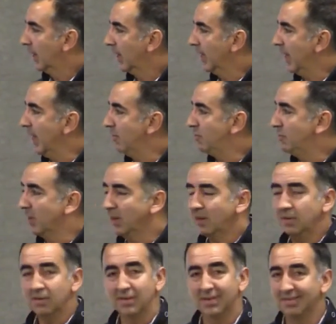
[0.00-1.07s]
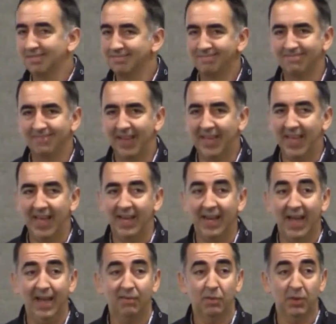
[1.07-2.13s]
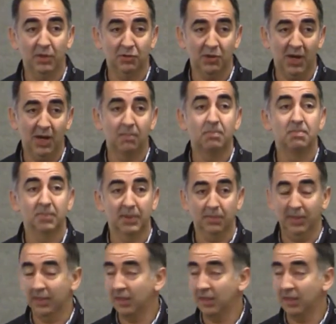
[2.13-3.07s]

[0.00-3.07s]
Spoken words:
Engage Jill. Again, I have a real job. Leave me